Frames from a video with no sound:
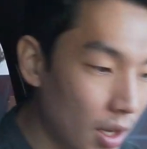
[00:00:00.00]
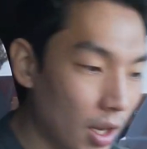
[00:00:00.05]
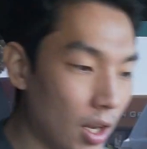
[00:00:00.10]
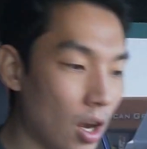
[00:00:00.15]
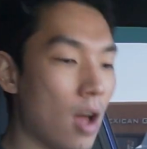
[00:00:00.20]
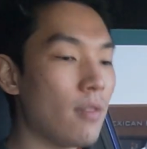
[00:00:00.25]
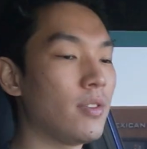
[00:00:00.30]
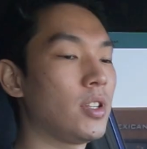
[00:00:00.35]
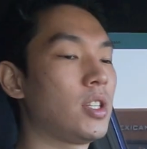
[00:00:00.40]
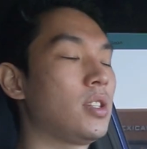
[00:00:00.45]
And
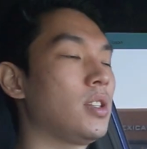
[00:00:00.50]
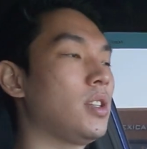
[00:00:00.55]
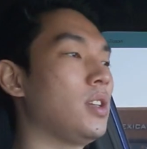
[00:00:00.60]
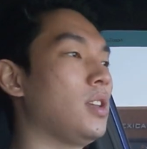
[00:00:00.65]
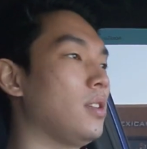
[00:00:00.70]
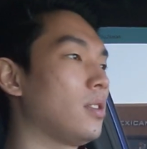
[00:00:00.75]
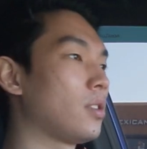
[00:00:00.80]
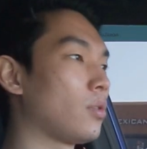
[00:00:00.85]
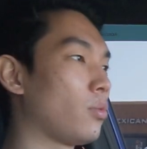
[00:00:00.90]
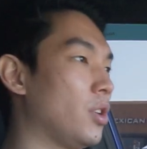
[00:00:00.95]

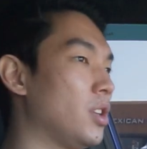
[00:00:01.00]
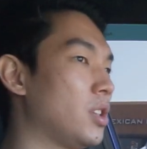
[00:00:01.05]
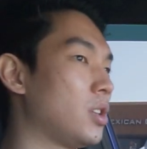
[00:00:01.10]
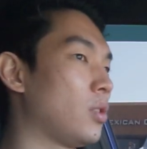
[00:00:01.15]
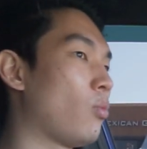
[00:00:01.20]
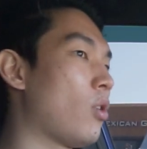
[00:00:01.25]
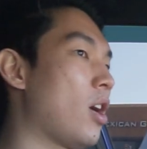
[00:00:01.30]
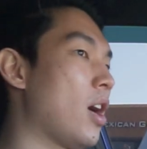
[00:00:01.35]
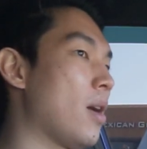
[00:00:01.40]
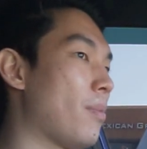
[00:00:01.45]
obviously the
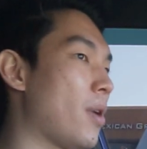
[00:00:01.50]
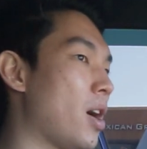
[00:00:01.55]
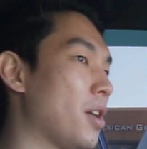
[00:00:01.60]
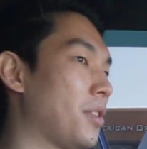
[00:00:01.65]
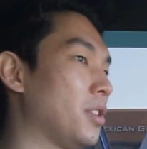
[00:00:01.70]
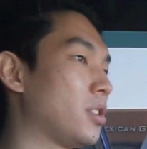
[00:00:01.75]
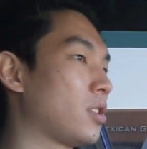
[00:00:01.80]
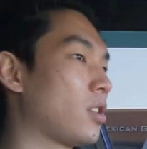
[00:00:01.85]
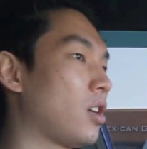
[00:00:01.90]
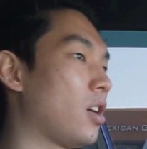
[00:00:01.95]
reason why I
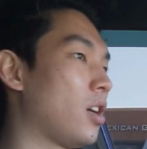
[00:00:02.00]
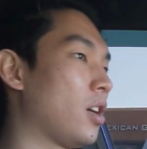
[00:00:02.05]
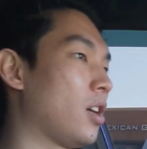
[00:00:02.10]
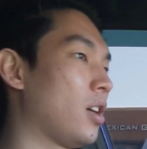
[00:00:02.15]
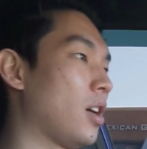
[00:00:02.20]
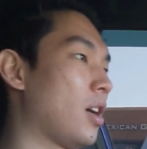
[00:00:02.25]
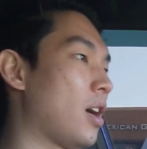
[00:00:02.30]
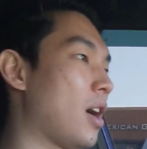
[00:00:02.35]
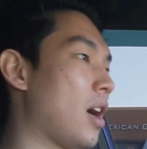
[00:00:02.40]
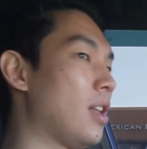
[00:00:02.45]
bought this car,